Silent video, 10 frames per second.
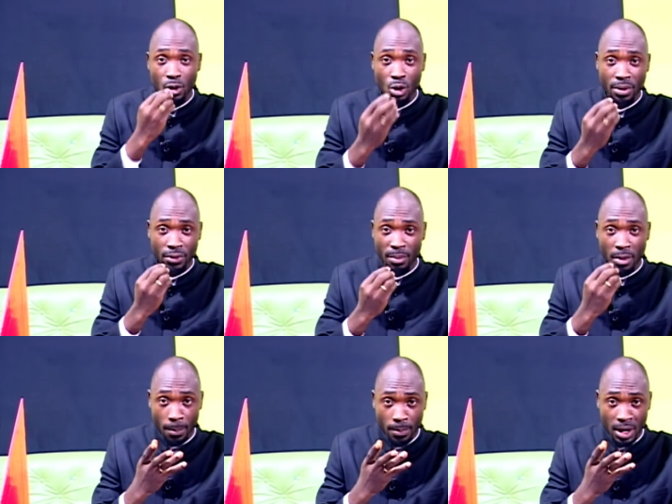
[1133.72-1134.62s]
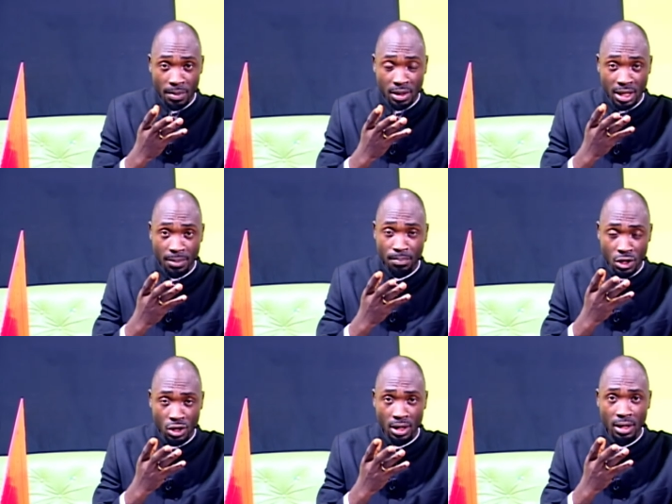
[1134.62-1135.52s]
no before mop, let me say it in
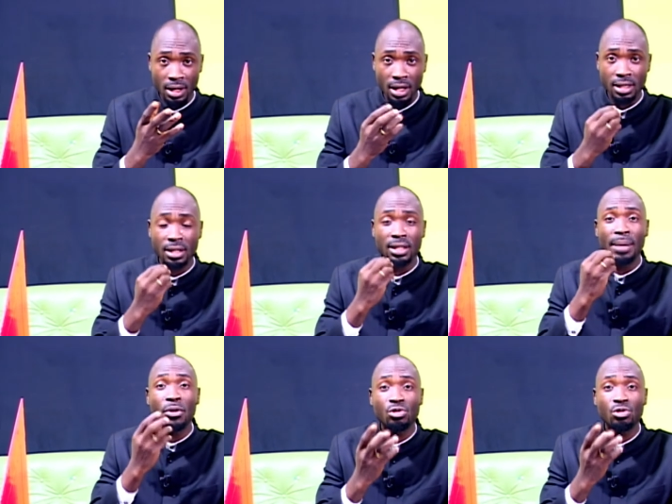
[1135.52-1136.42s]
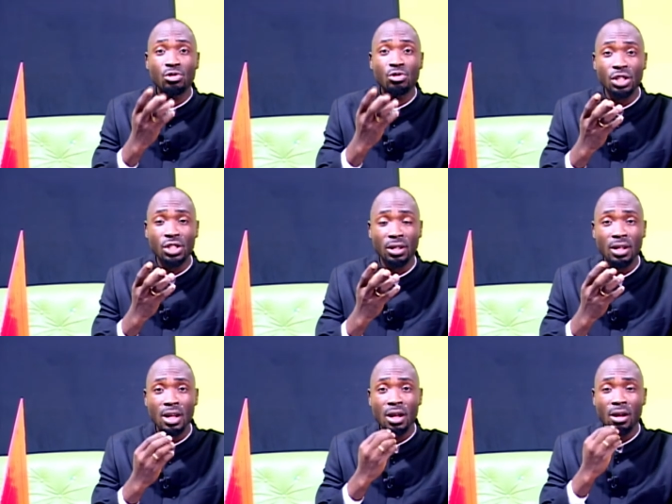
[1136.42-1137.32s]
pidgin, is in the demonstration
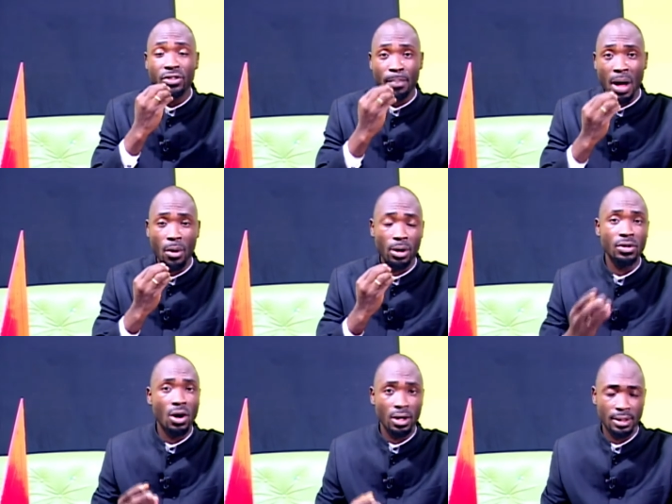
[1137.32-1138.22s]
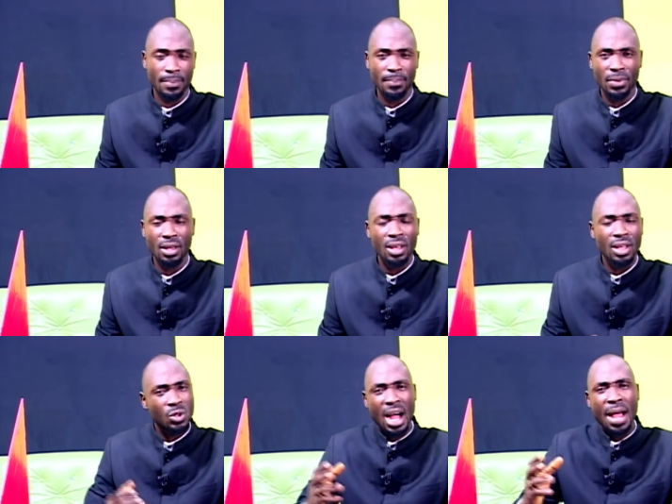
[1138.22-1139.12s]
of the power of God.
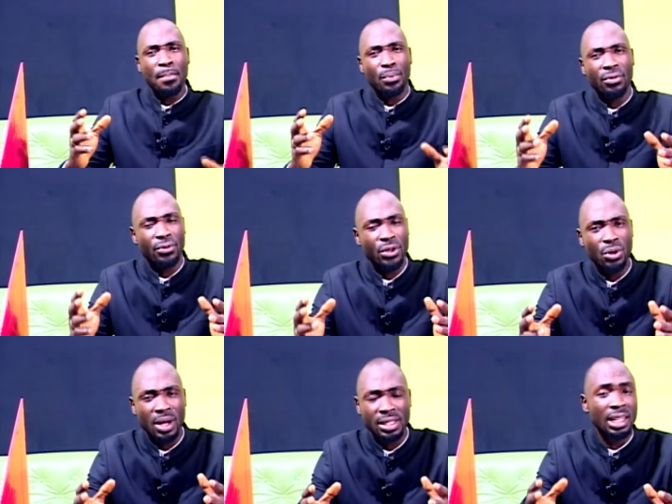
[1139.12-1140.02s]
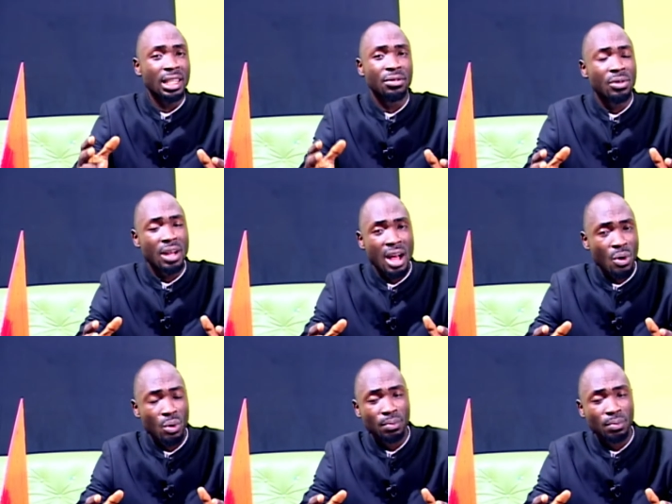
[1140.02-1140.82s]
So I pray for you as I leave you now,